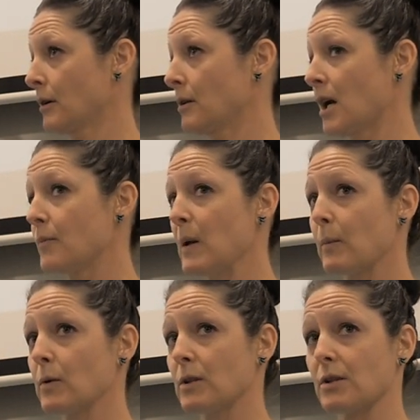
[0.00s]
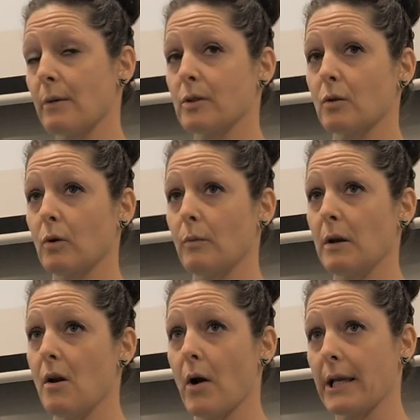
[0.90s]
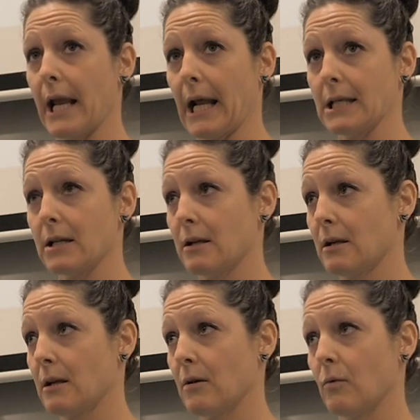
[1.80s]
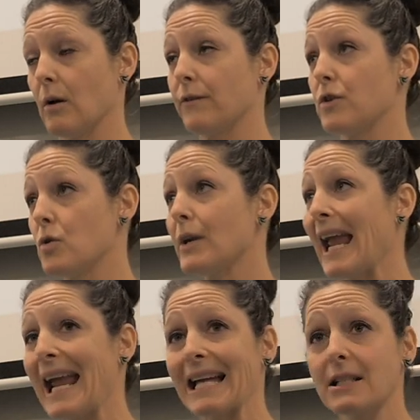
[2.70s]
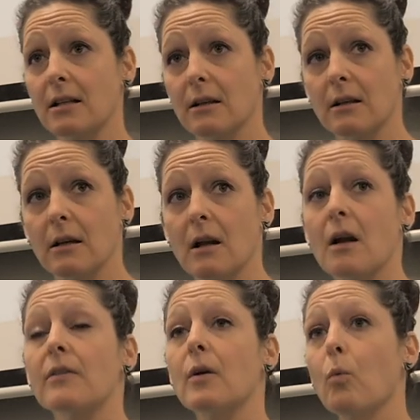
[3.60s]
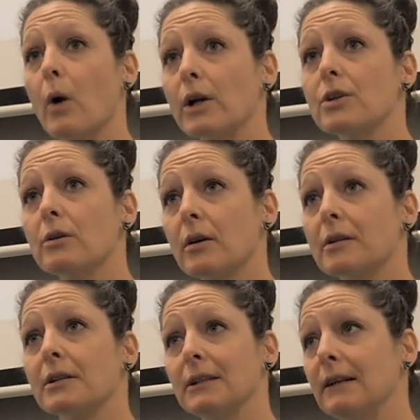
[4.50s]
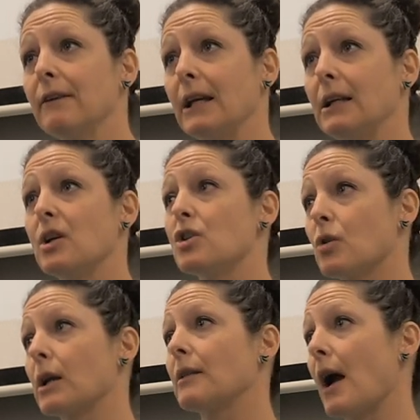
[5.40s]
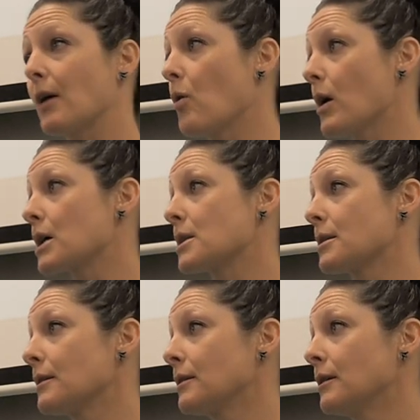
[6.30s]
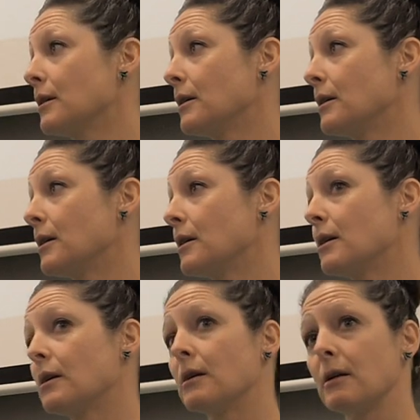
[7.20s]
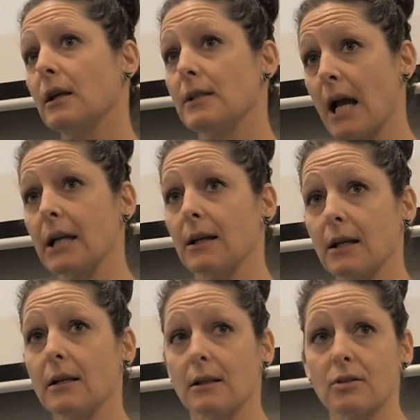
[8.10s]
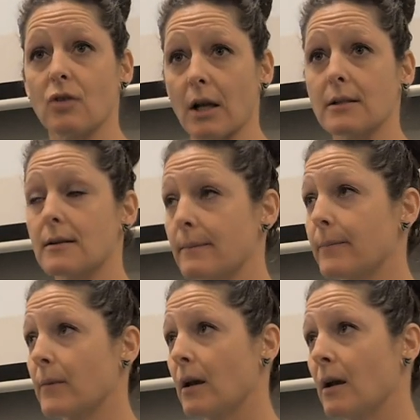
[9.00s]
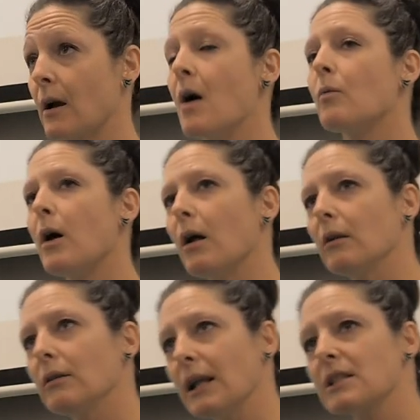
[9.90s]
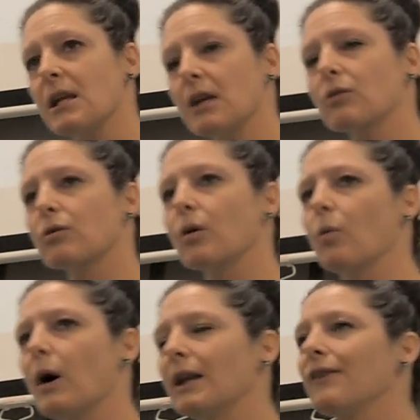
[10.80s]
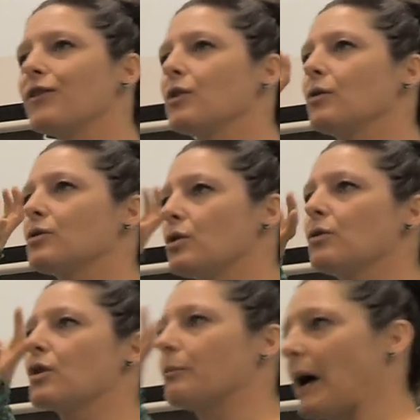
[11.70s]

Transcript: A lot of people's assumption would be, no, I can't. Well, if you can't, then what are you going to live in during that course? Anxiety and stress. Well, let's think it through. What if you do your